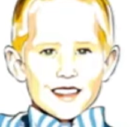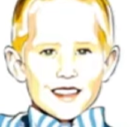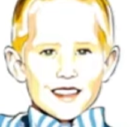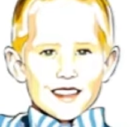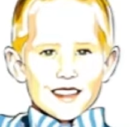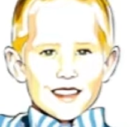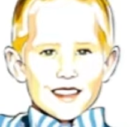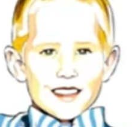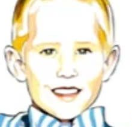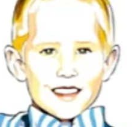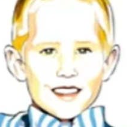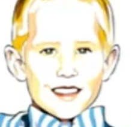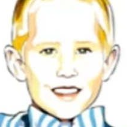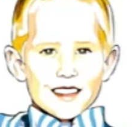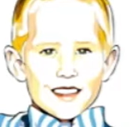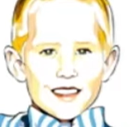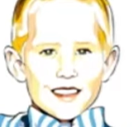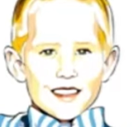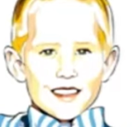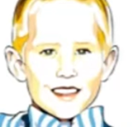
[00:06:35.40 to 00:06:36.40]

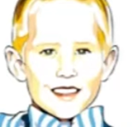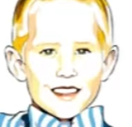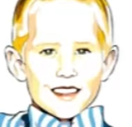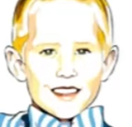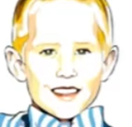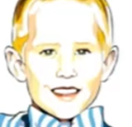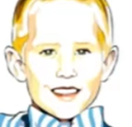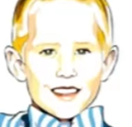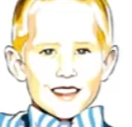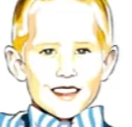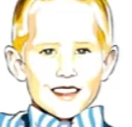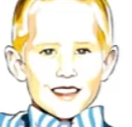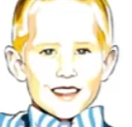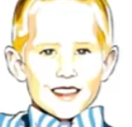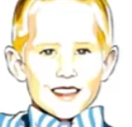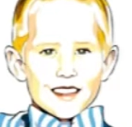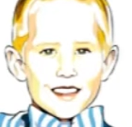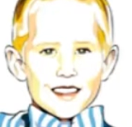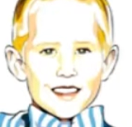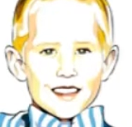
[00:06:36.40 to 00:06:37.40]

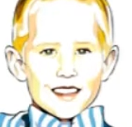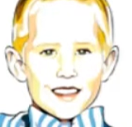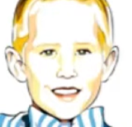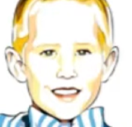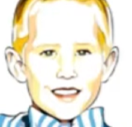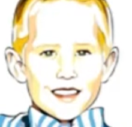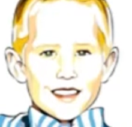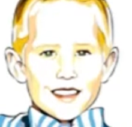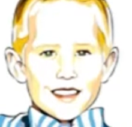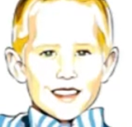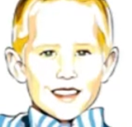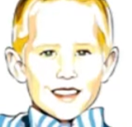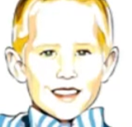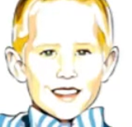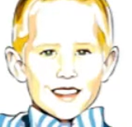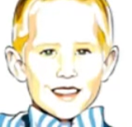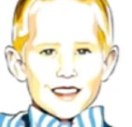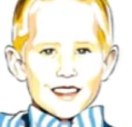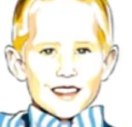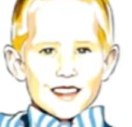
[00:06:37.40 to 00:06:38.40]

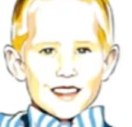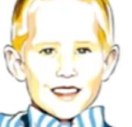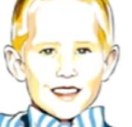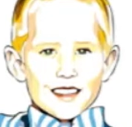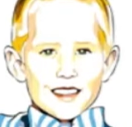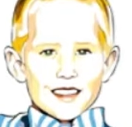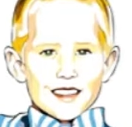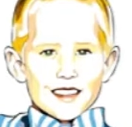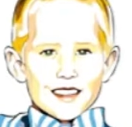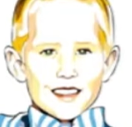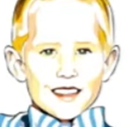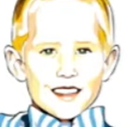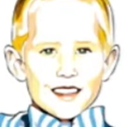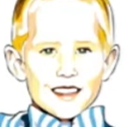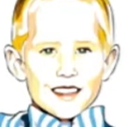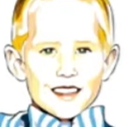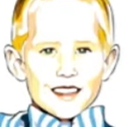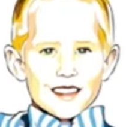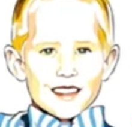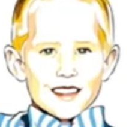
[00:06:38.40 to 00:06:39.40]

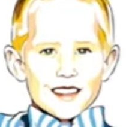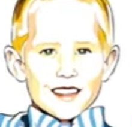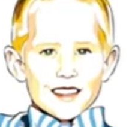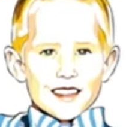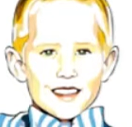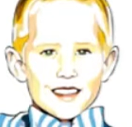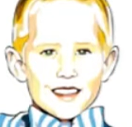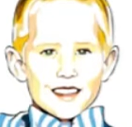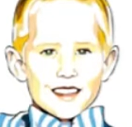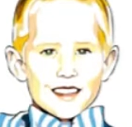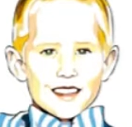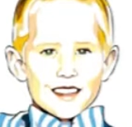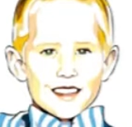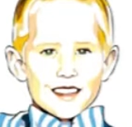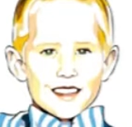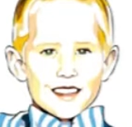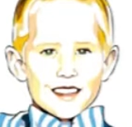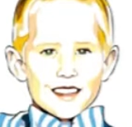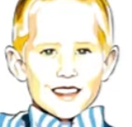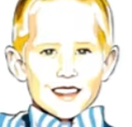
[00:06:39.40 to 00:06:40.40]

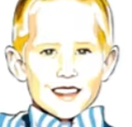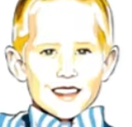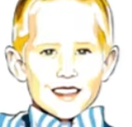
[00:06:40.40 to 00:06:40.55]
This person isn't speaking.